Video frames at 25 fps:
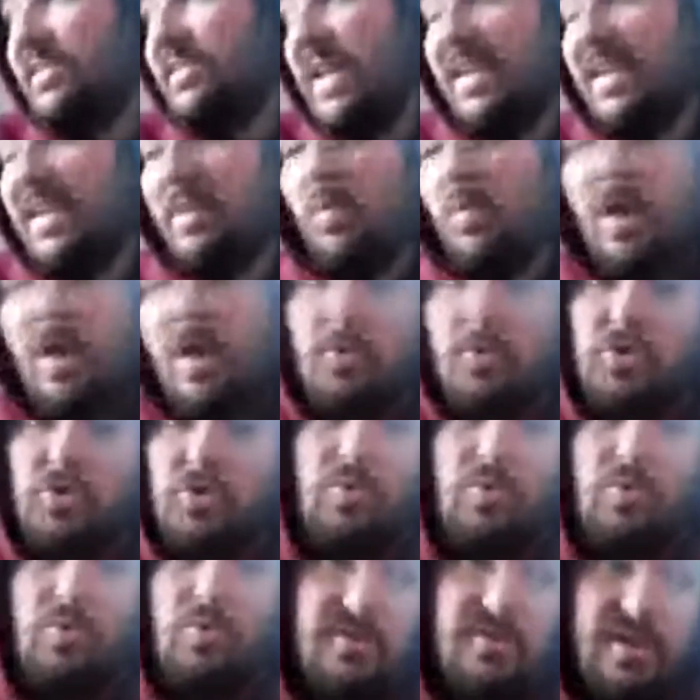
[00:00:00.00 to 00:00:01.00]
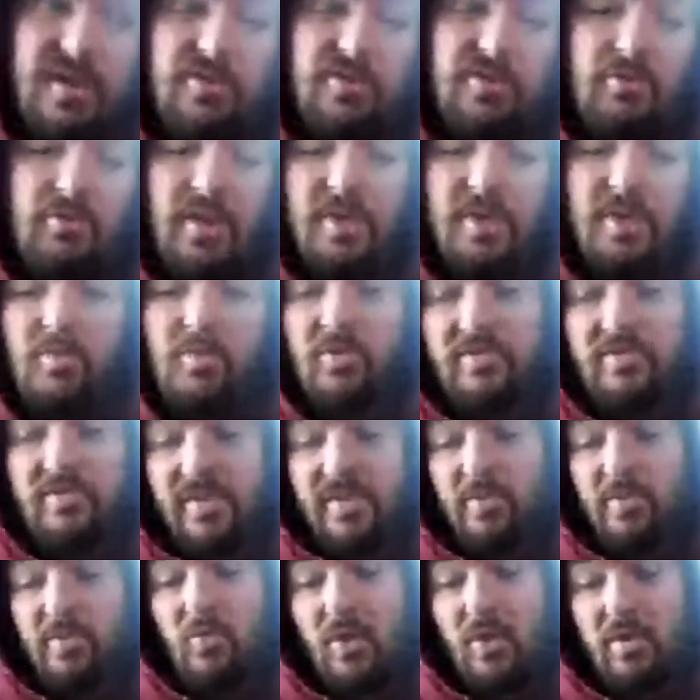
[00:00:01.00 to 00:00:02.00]
taking. Why would you want to sign to a label? It's
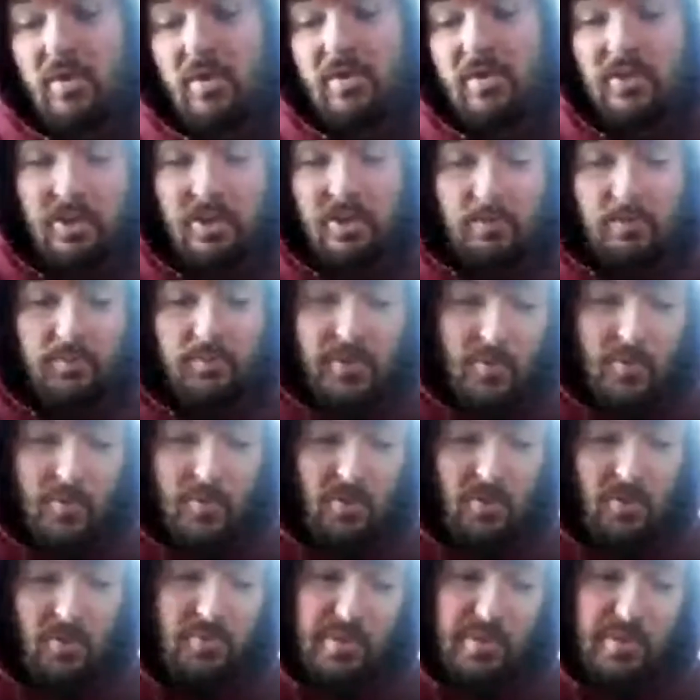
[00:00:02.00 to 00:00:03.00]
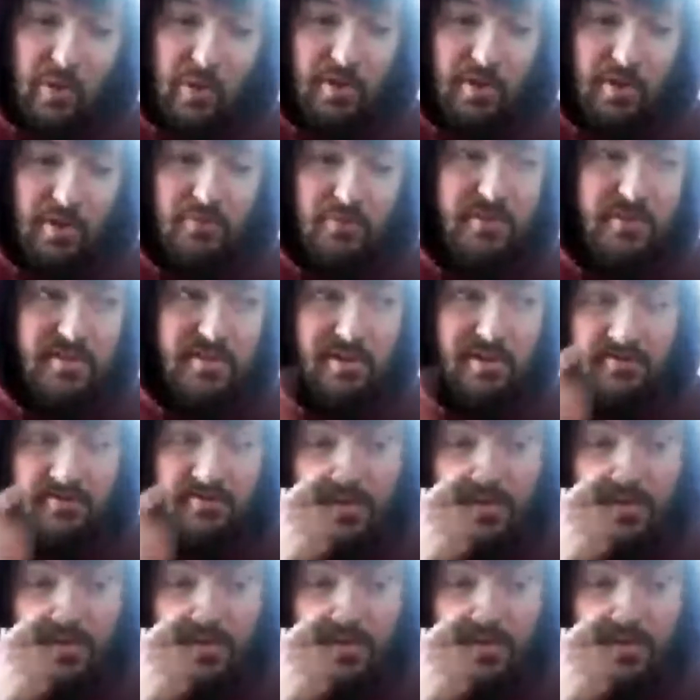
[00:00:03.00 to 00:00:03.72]
like, well, if you want to be a part of the Red Scare